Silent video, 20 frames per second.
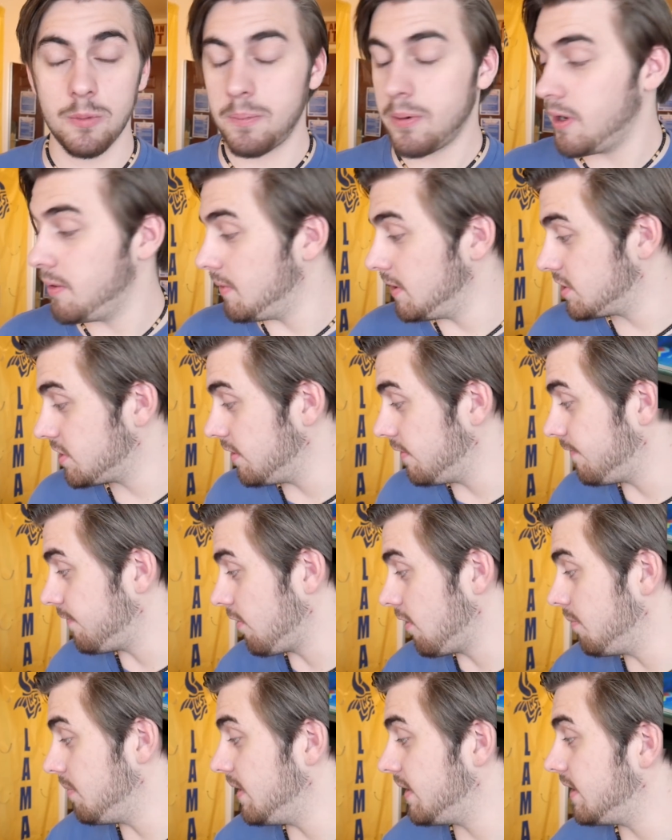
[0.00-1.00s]
pretty much
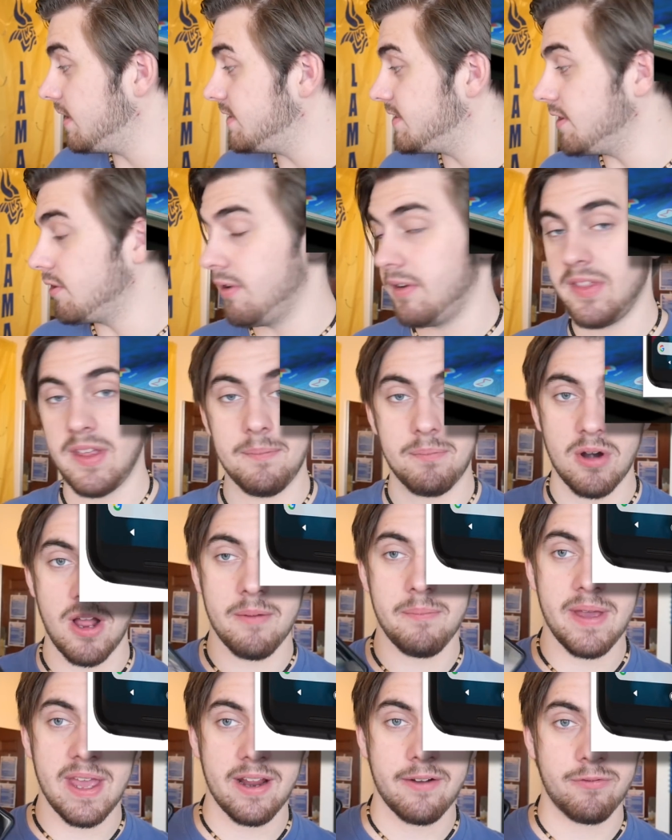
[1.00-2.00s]
confirmed it considering they
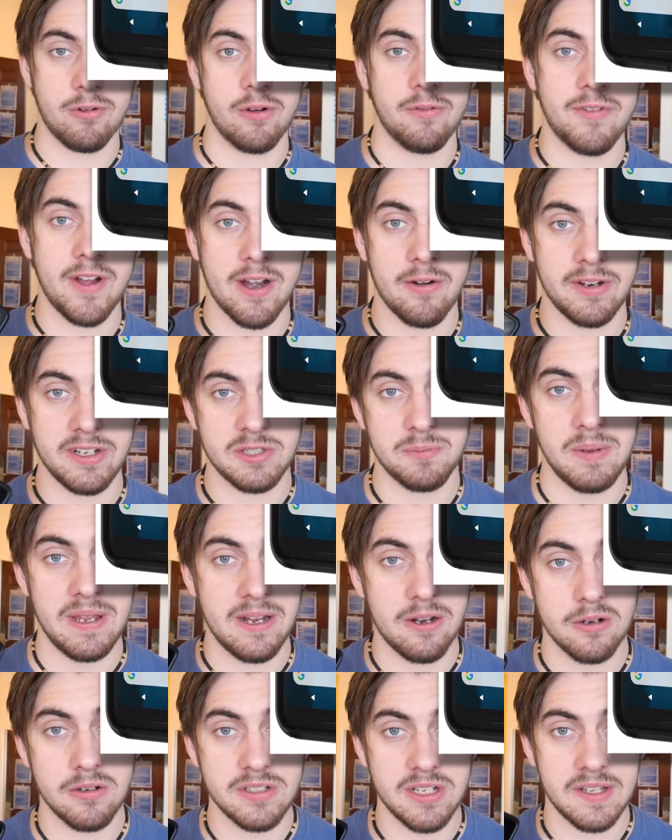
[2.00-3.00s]
brought back front-firing
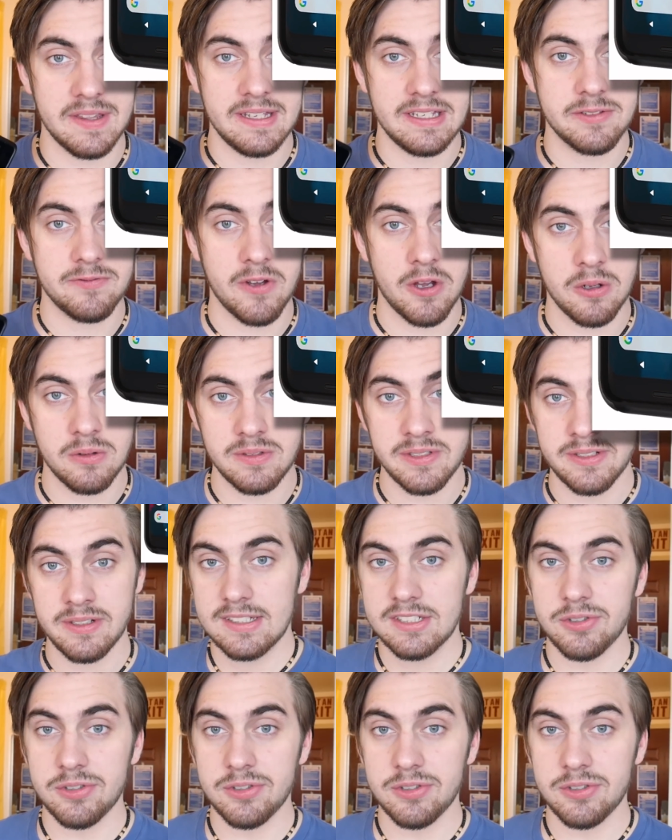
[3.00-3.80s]
speakers on these phones.